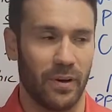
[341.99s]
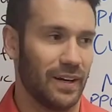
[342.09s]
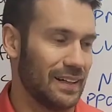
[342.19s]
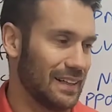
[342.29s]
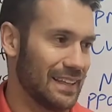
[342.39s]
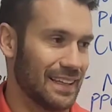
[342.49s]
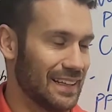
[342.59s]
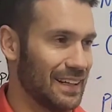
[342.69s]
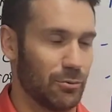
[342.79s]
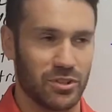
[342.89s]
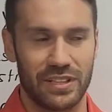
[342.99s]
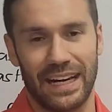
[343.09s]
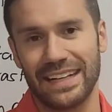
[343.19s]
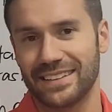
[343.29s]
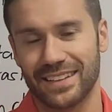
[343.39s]
Uh, I think like we're seeing
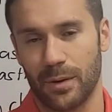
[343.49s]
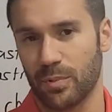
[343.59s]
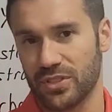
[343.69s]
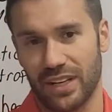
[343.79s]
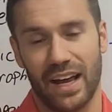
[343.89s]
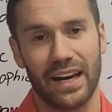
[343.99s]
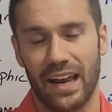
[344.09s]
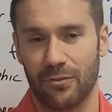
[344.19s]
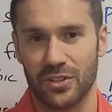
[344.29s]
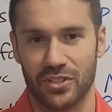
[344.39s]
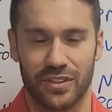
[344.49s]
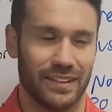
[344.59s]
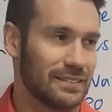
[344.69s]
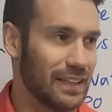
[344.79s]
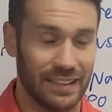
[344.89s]
8 to 10% on average. They,
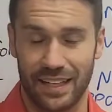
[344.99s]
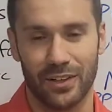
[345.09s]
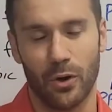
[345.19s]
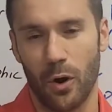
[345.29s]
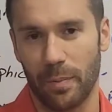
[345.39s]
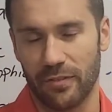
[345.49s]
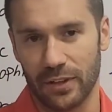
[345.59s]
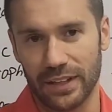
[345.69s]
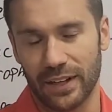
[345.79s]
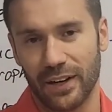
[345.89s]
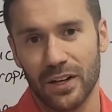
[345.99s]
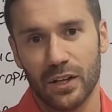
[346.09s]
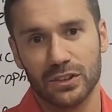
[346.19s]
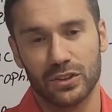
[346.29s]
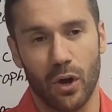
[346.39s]
they tend to go up every year.
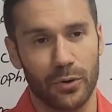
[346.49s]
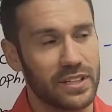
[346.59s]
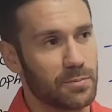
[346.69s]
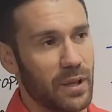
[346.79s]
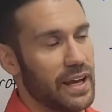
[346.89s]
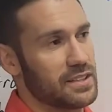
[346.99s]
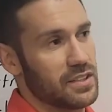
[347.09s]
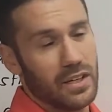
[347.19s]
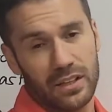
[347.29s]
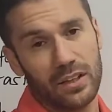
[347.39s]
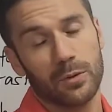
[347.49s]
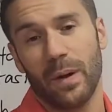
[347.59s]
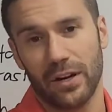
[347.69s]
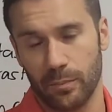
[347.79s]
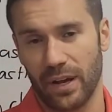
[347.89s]
So these plans look
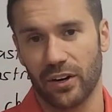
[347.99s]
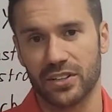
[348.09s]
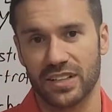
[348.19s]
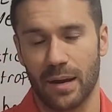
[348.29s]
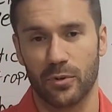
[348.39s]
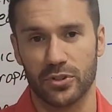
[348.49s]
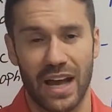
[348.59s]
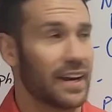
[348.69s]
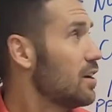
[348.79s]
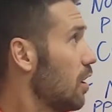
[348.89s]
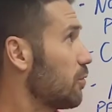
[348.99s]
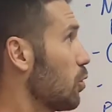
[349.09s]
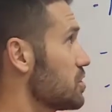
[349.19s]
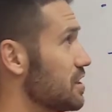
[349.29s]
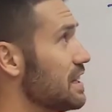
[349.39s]
better and better as time goes on. Of
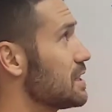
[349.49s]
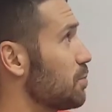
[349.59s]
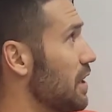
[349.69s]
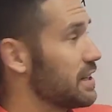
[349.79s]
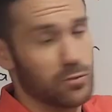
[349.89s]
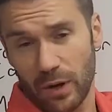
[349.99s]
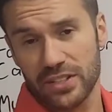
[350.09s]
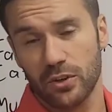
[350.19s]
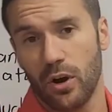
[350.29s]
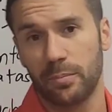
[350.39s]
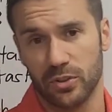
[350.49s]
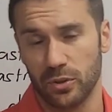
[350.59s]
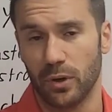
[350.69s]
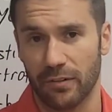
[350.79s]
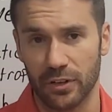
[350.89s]
course, these plans rates go up
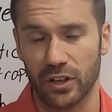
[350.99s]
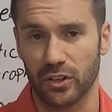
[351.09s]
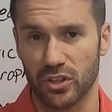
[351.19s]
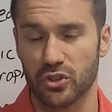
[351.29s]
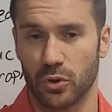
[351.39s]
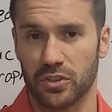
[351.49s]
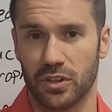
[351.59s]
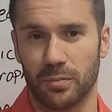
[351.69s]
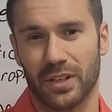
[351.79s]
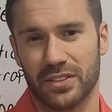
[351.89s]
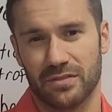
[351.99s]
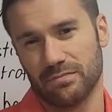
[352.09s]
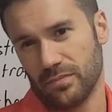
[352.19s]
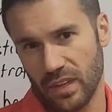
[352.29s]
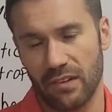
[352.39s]
too every year, the short term, because
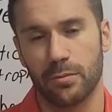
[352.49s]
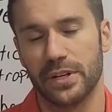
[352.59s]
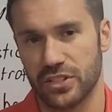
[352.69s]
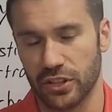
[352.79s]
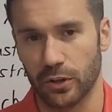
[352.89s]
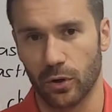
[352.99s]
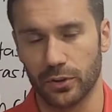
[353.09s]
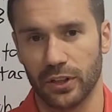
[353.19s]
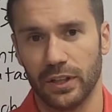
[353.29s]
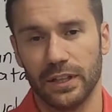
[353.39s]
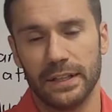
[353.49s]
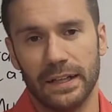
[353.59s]
everybody's a year older.